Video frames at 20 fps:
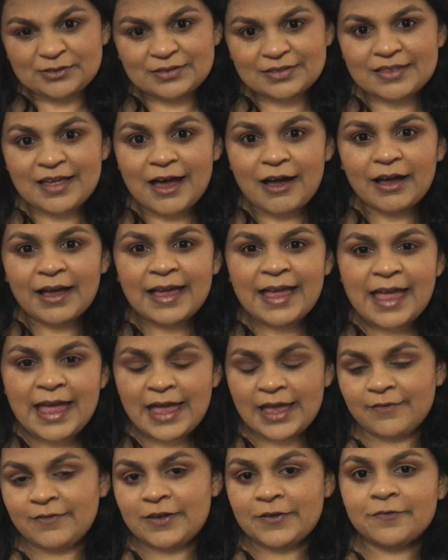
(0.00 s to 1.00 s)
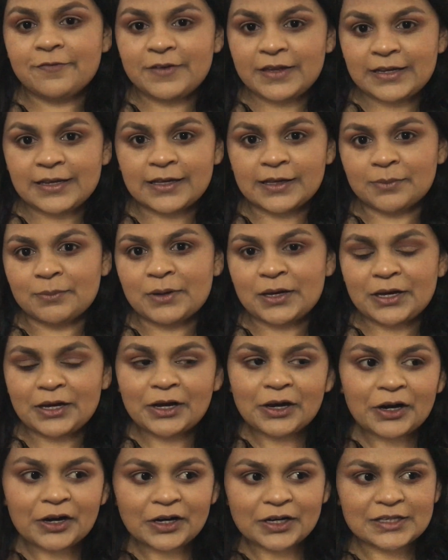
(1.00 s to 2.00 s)
that heavy feeling in my
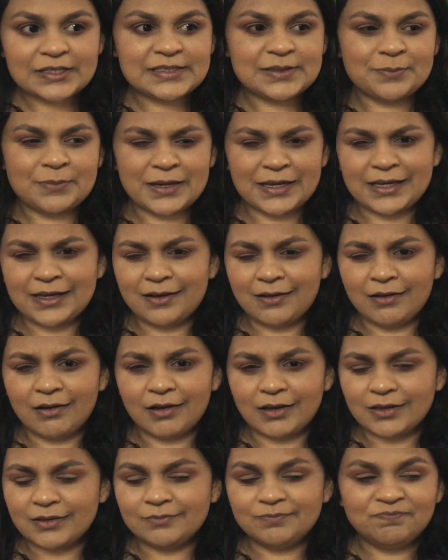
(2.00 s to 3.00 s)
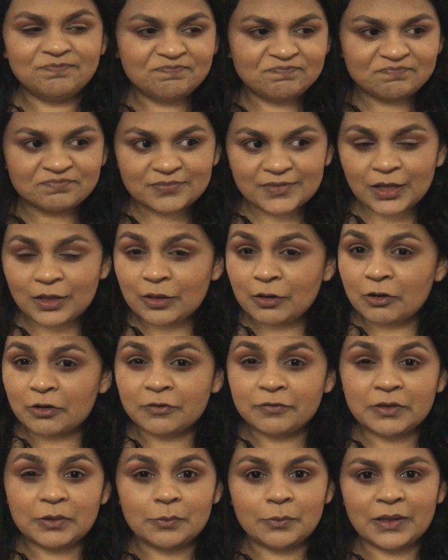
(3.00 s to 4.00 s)
heart and my gut, a lot
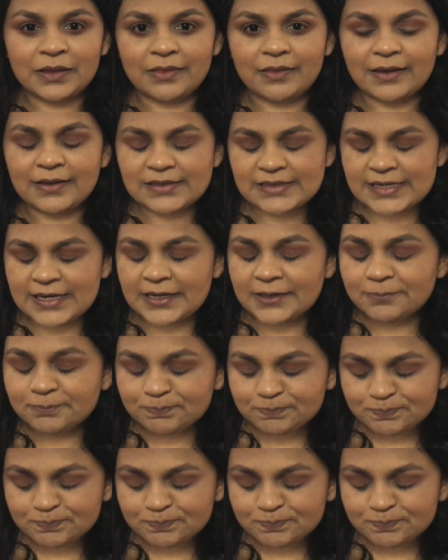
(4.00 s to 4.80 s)
of it went that day.